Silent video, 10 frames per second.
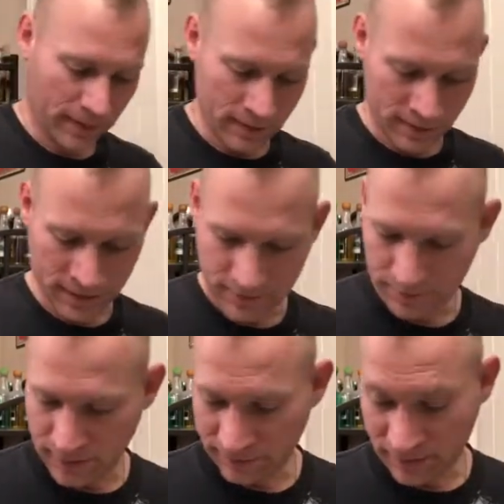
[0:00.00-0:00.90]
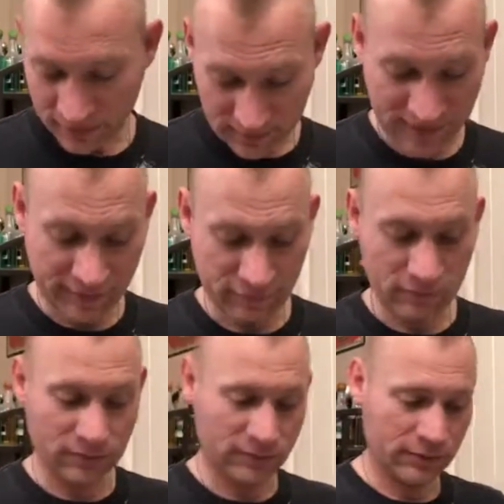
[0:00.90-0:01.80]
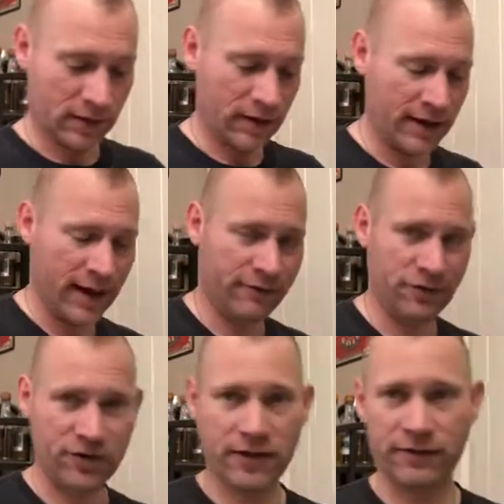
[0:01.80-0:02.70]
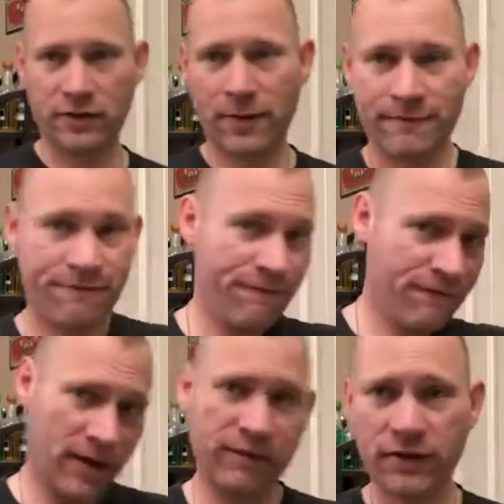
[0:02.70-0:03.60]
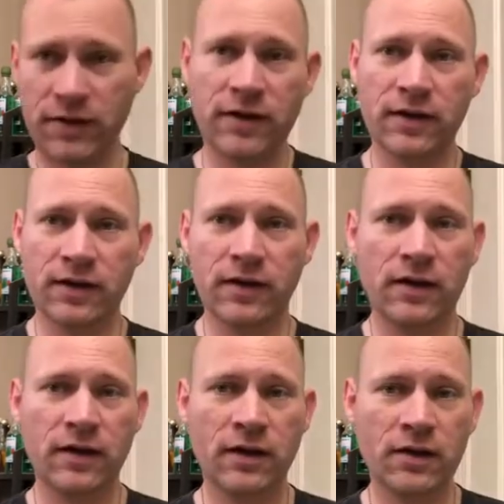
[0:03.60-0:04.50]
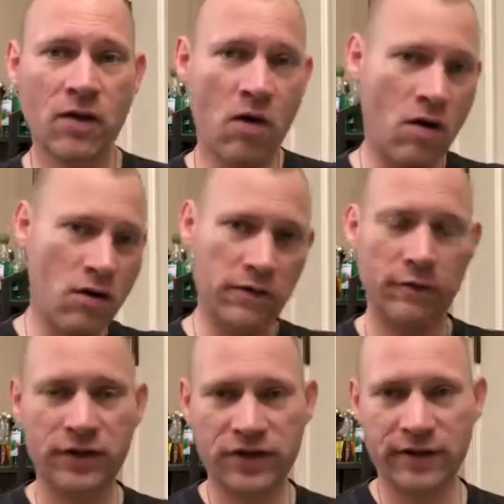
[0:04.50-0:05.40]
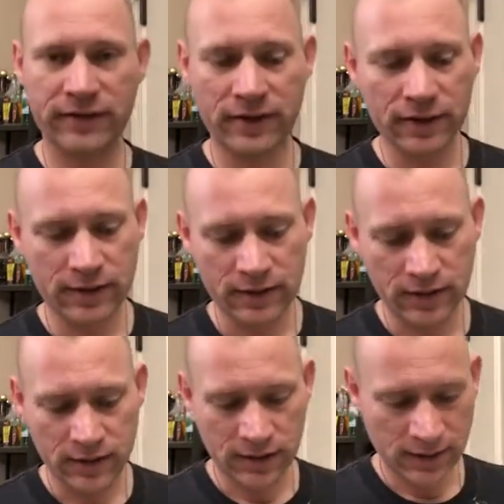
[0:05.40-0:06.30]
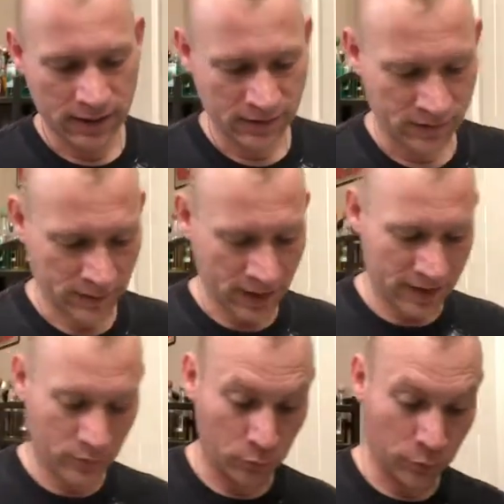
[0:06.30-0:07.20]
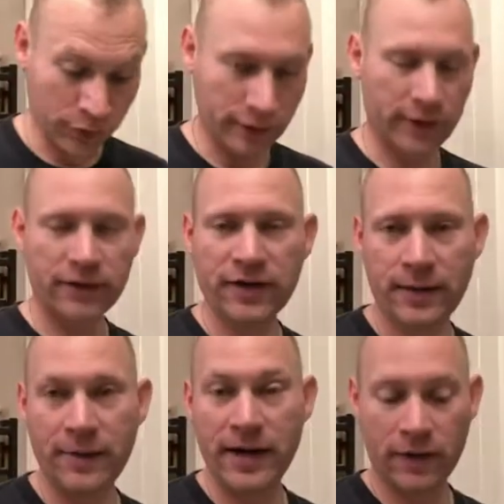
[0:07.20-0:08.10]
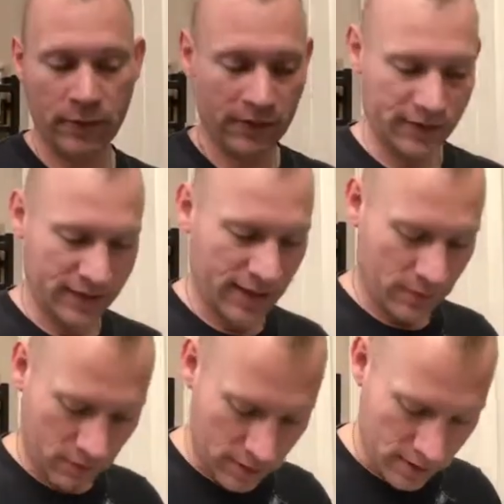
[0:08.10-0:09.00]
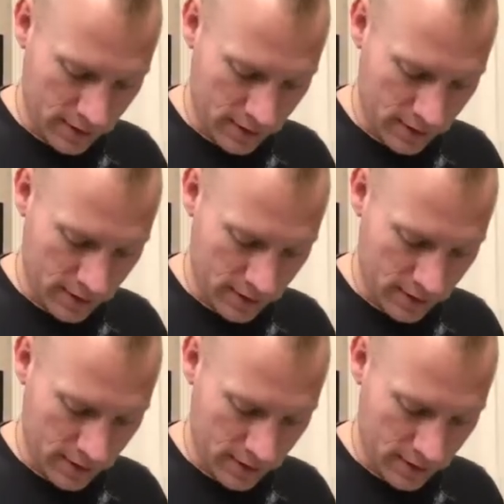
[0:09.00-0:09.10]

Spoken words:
I've got several. Aftershaves are my favorite thing in all of wet shaving. So I had a really hard time narrowing this down.